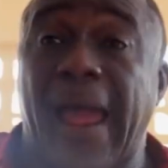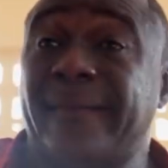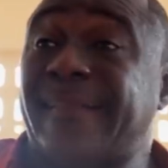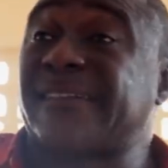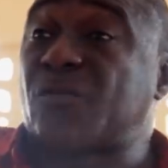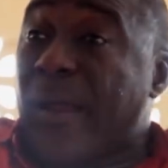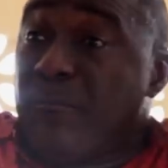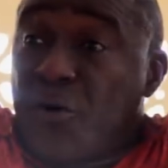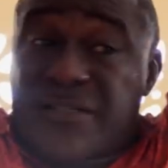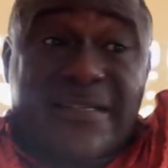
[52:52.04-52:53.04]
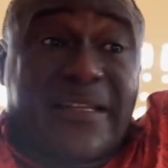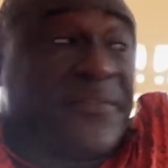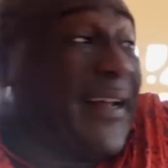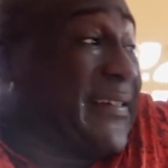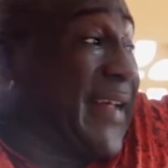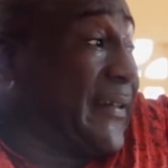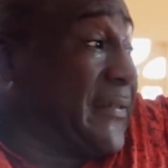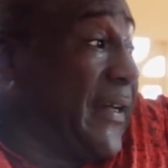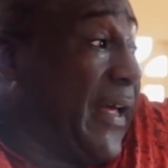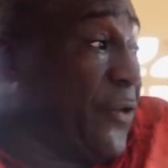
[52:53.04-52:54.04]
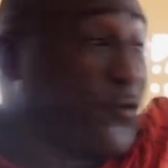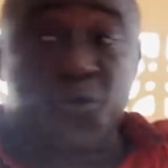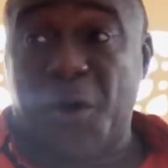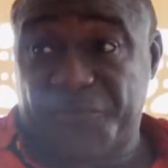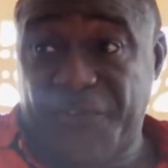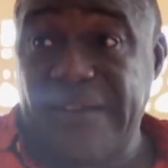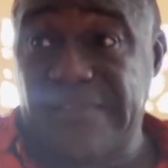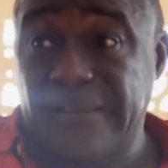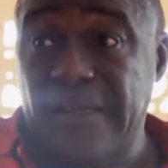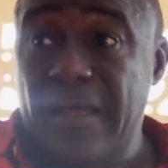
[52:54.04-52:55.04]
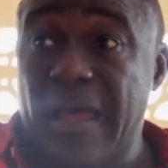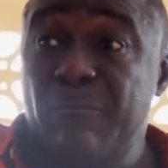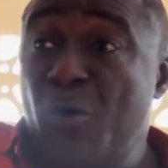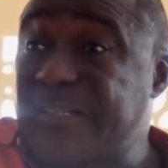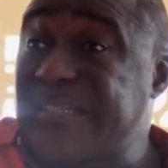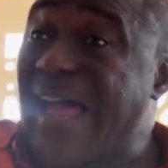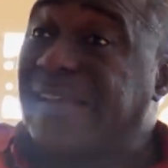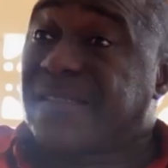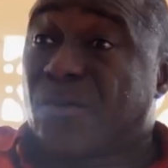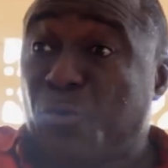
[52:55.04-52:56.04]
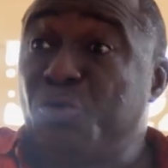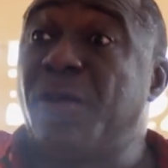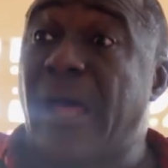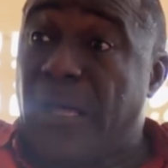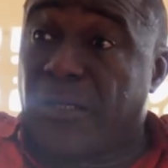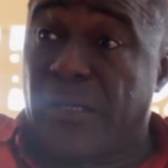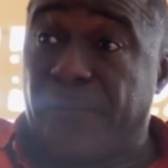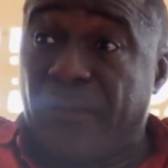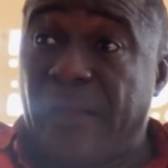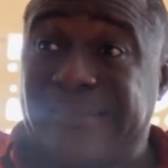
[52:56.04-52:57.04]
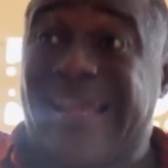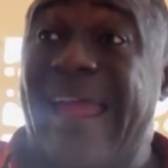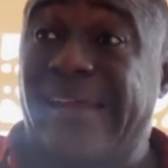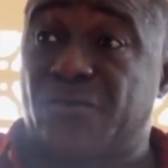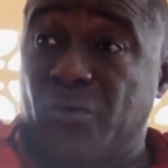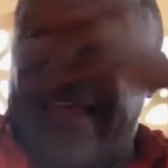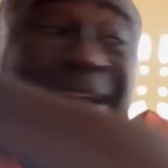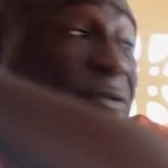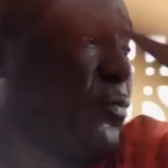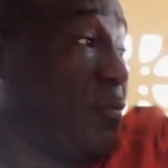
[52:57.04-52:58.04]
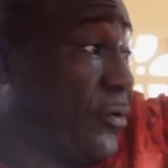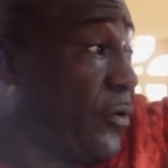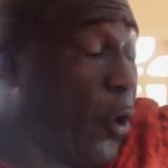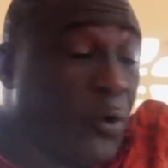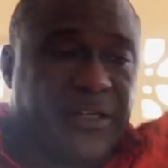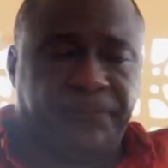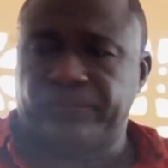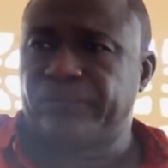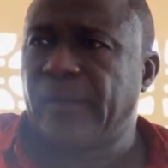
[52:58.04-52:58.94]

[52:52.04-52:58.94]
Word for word: And that's when Moses lifted his hand and Joshua was fighting. And Moses' hands grew tired, so they had to hold him.